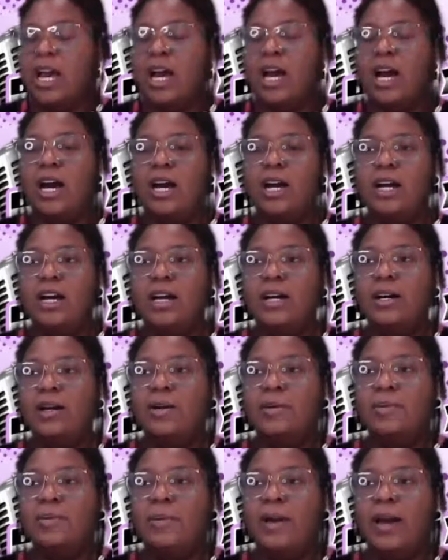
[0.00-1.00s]

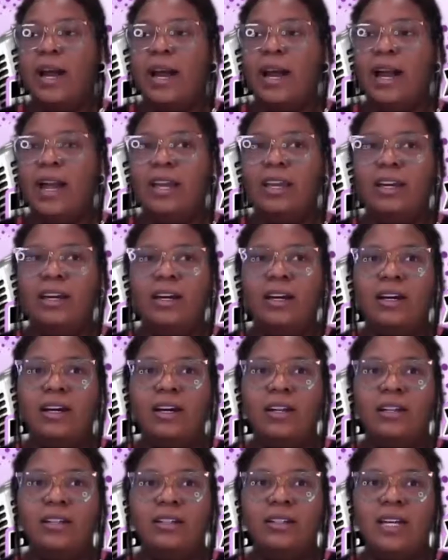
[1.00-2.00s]

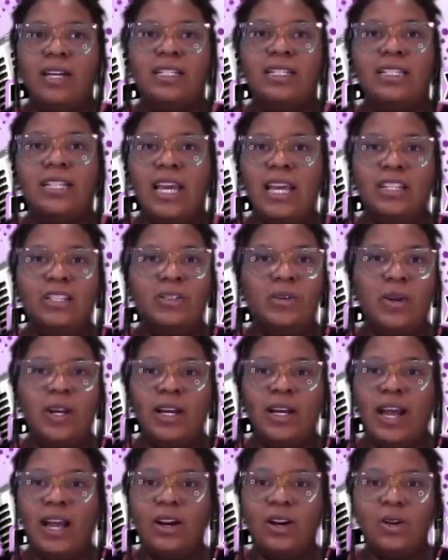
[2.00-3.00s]
I just added to it.
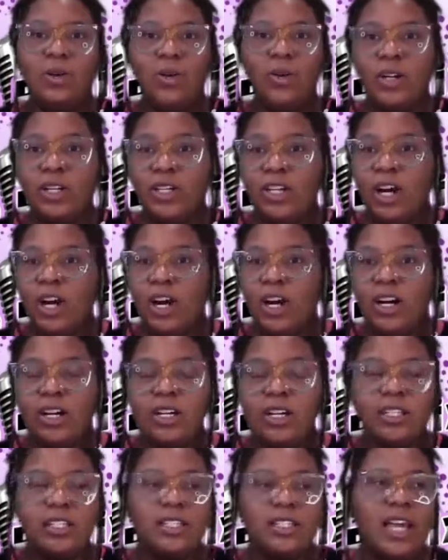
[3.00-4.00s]
I got corn
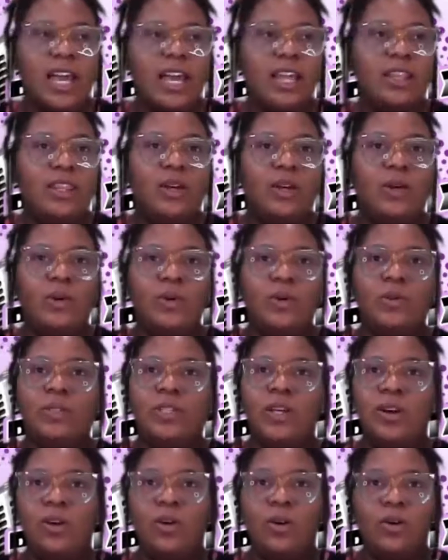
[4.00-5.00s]
dogs, had
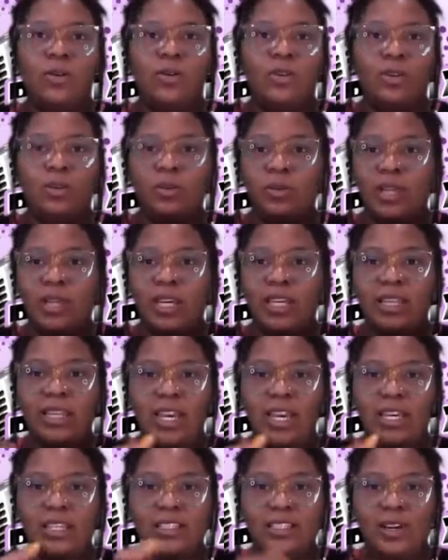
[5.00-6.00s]
those, all the little like
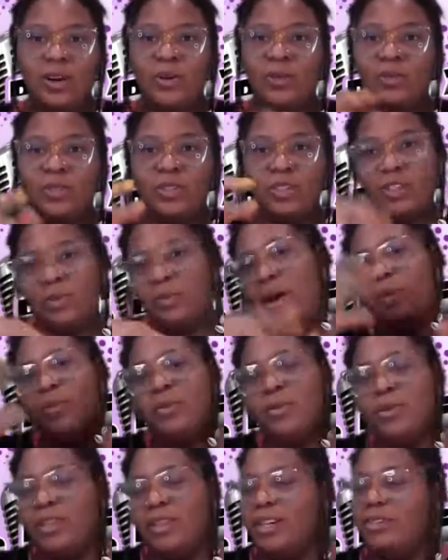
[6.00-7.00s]
things, the holders,
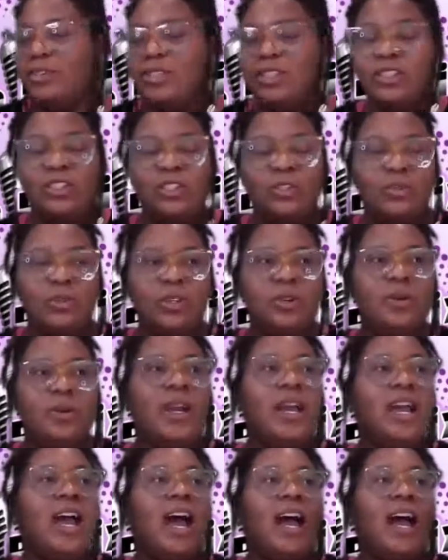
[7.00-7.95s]
popcorns. It was just so cute.